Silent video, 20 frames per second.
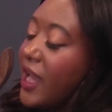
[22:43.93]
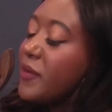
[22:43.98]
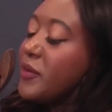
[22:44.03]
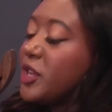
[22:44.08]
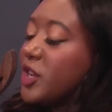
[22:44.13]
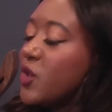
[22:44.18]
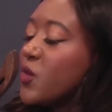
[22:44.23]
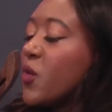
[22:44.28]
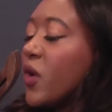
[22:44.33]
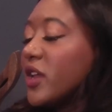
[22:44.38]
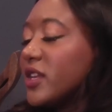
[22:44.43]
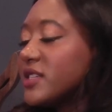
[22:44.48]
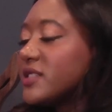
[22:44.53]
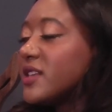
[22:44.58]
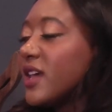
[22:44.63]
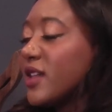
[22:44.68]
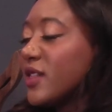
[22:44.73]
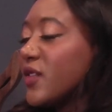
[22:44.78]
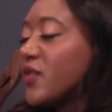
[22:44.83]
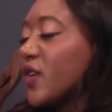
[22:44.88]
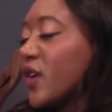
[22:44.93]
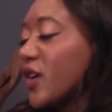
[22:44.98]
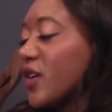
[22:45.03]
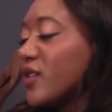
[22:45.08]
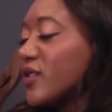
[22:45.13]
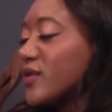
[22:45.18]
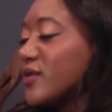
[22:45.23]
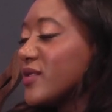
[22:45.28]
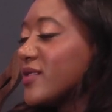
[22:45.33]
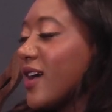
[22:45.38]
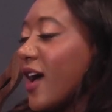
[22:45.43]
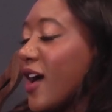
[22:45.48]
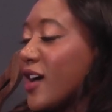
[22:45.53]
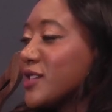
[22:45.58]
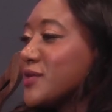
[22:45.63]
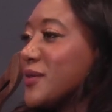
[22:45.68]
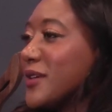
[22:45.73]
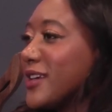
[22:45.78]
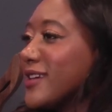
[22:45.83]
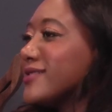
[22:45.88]
mean, you want to say Laverne
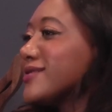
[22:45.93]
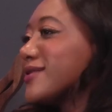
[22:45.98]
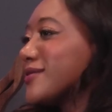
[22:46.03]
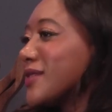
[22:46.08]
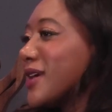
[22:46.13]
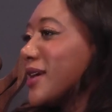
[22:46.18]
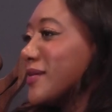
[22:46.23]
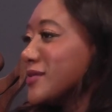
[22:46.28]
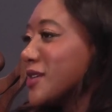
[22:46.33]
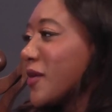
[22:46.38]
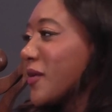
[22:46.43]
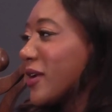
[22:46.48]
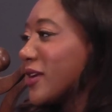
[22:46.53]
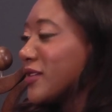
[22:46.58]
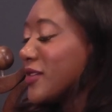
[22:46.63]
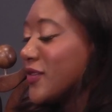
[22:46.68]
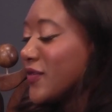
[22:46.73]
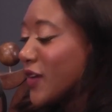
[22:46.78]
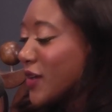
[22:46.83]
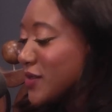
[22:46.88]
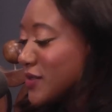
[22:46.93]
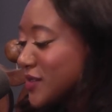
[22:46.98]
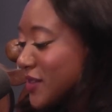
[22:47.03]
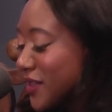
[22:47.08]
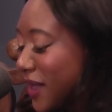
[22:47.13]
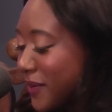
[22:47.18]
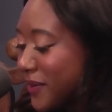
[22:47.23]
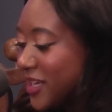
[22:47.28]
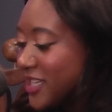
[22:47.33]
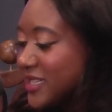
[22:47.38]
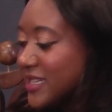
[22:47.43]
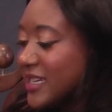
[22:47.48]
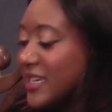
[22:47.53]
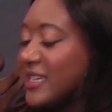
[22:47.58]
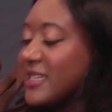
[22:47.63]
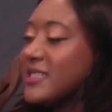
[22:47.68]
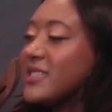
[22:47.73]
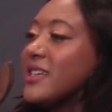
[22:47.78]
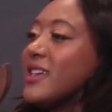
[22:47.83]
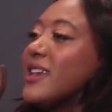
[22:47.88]
Cox because her name's already Laverne, so that makes it
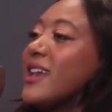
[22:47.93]
easy.